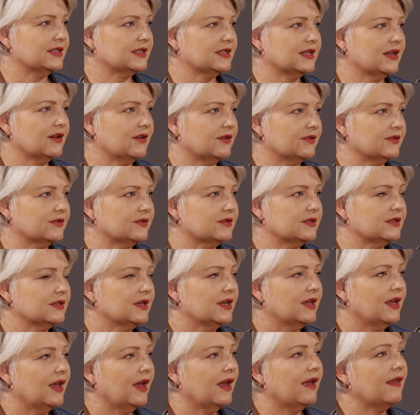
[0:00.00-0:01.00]
cells.
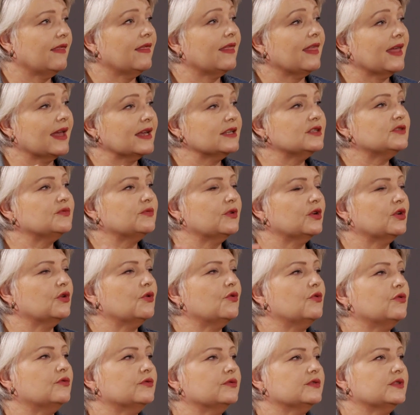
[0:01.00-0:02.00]
And that's what
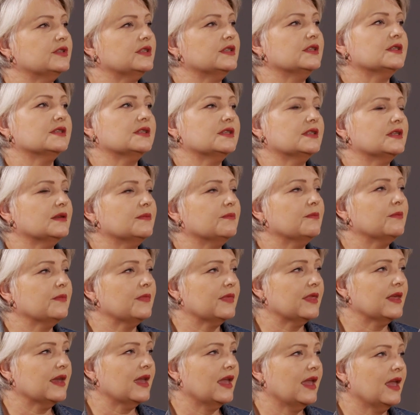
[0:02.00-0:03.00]
causes the
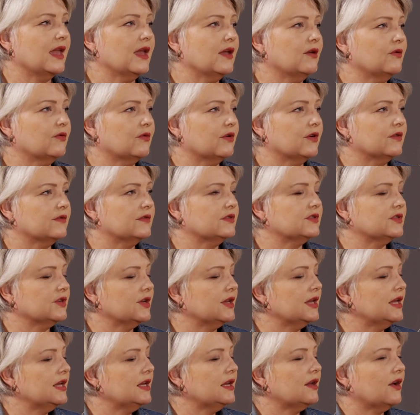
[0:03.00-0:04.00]
hair growth. So
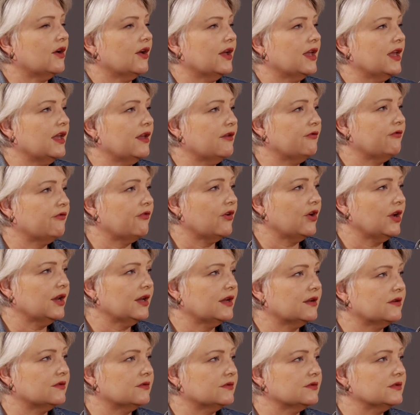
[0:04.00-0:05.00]
in our hair
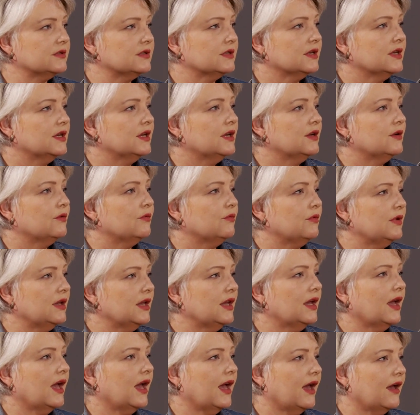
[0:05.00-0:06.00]
follicles,
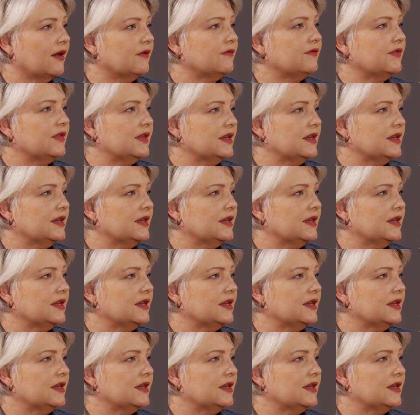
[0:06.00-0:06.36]
we have